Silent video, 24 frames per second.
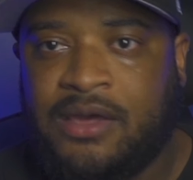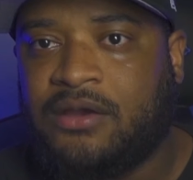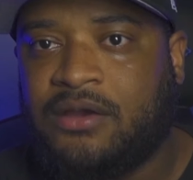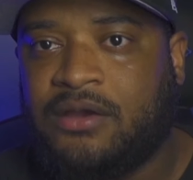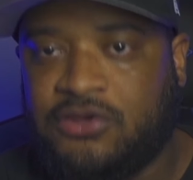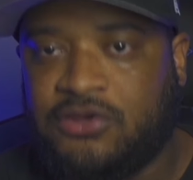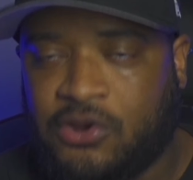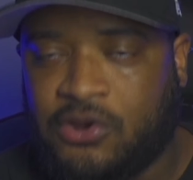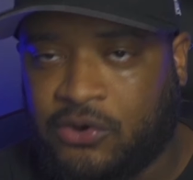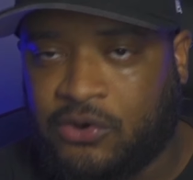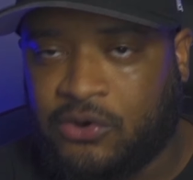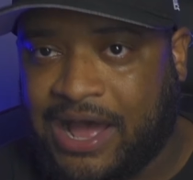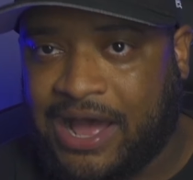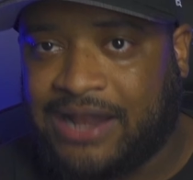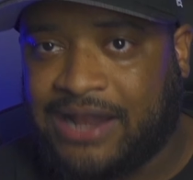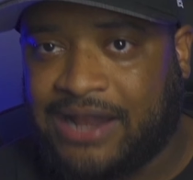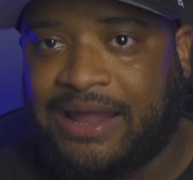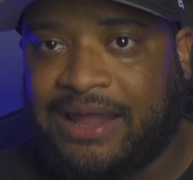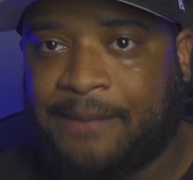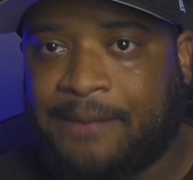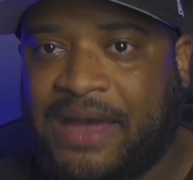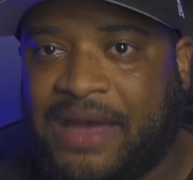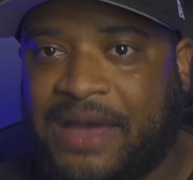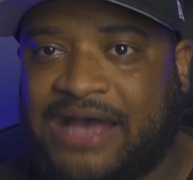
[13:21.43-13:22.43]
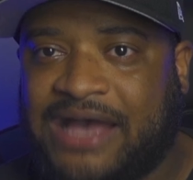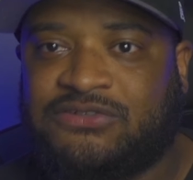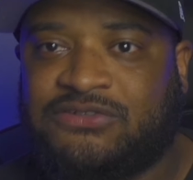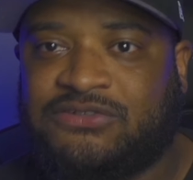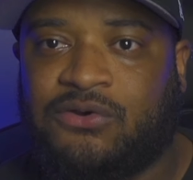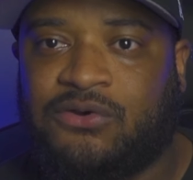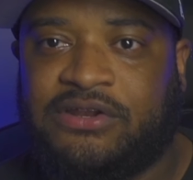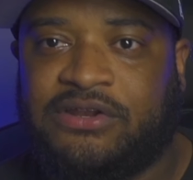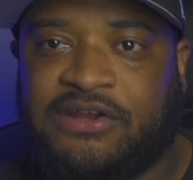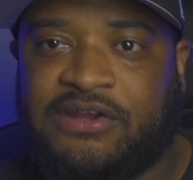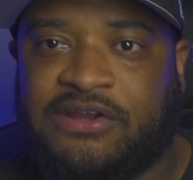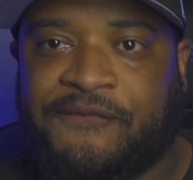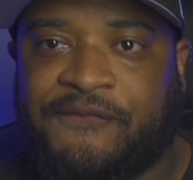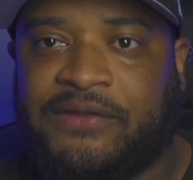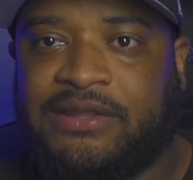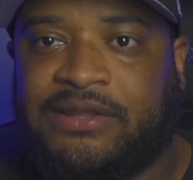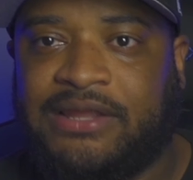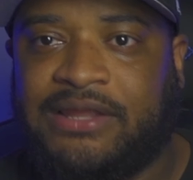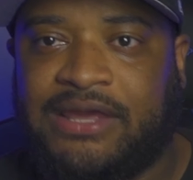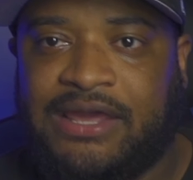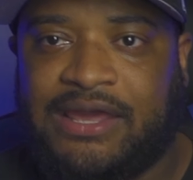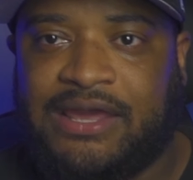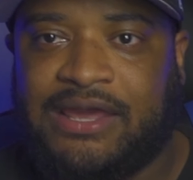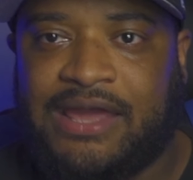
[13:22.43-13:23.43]
kind of like passed on
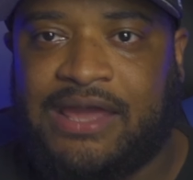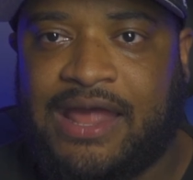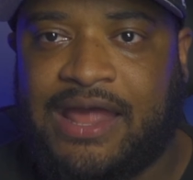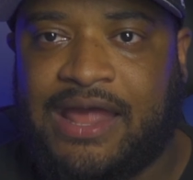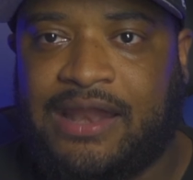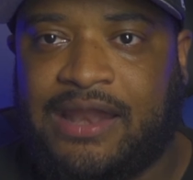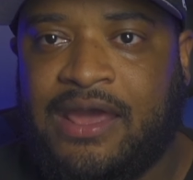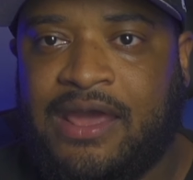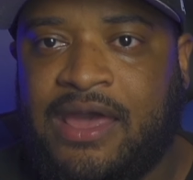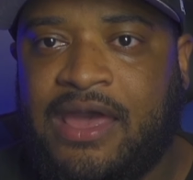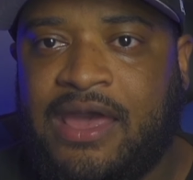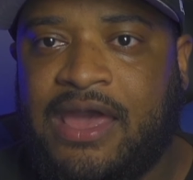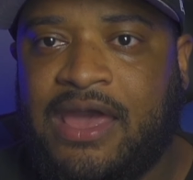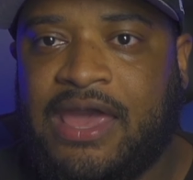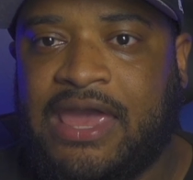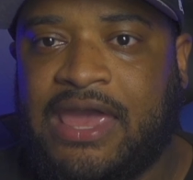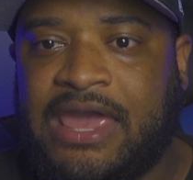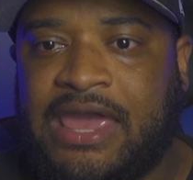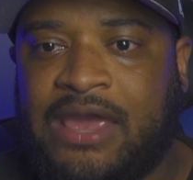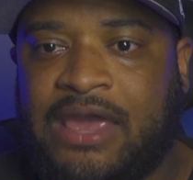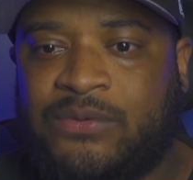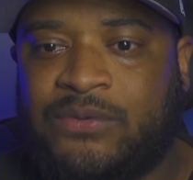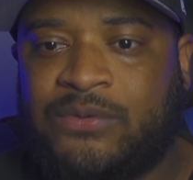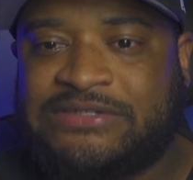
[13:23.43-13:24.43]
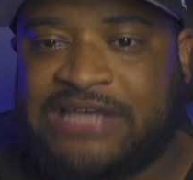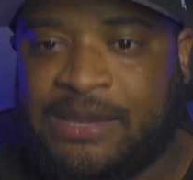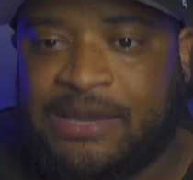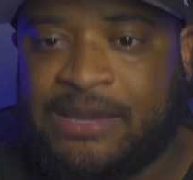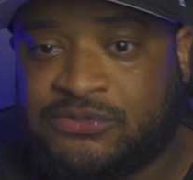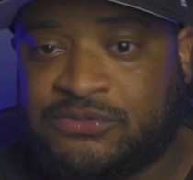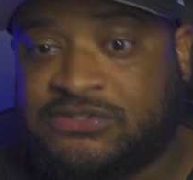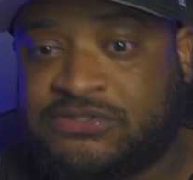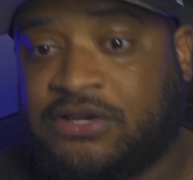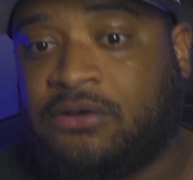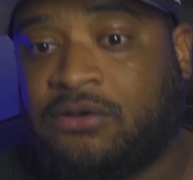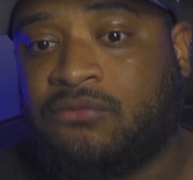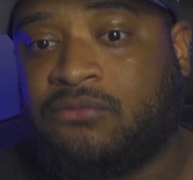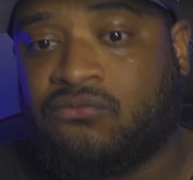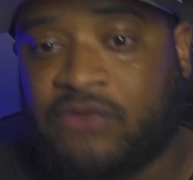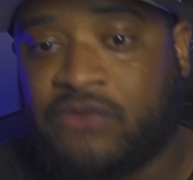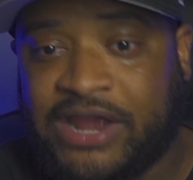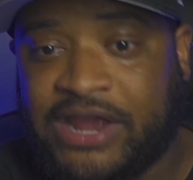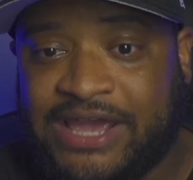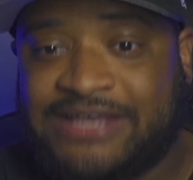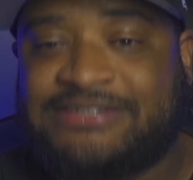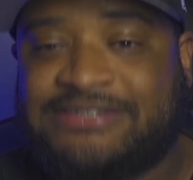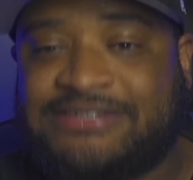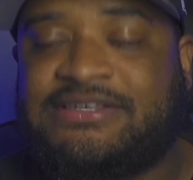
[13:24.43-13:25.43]
differently, and he was able to
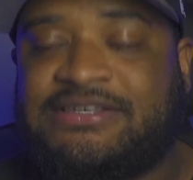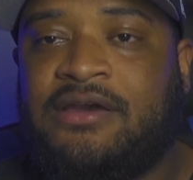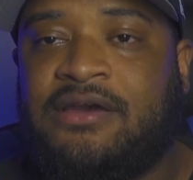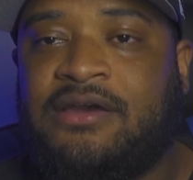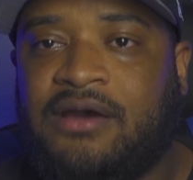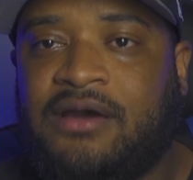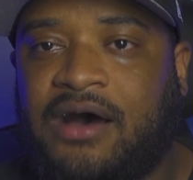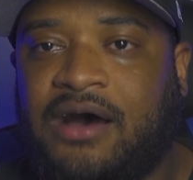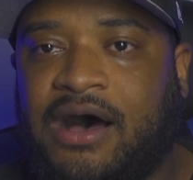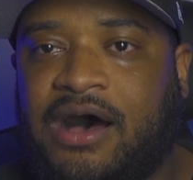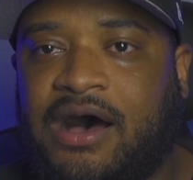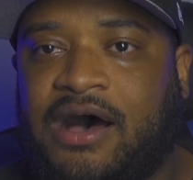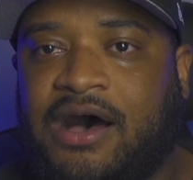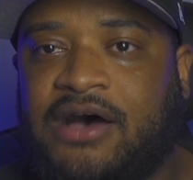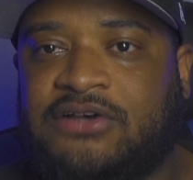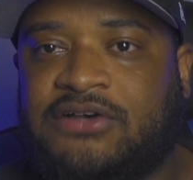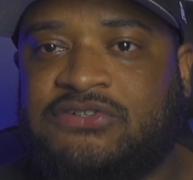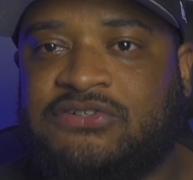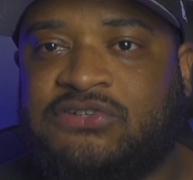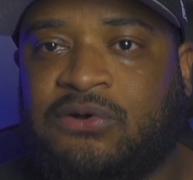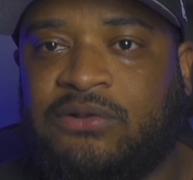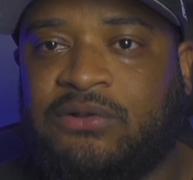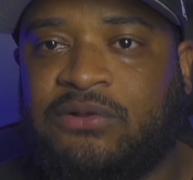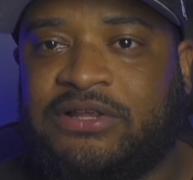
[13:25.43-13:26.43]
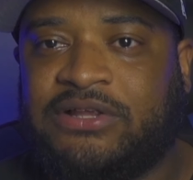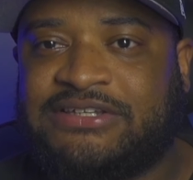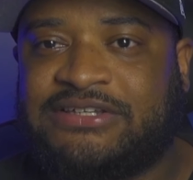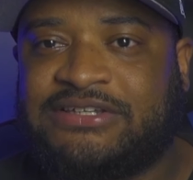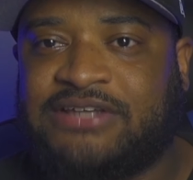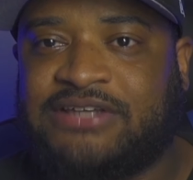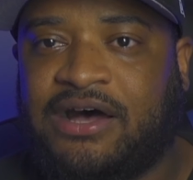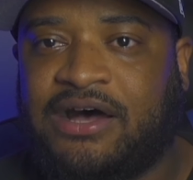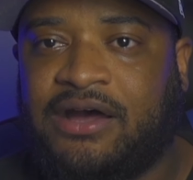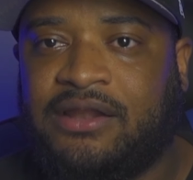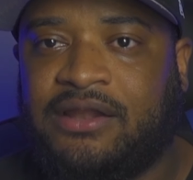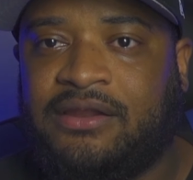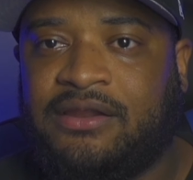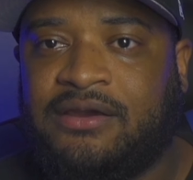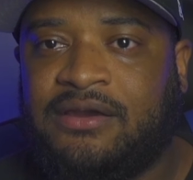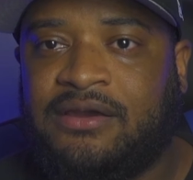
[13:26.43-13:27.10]
raise Zola's son,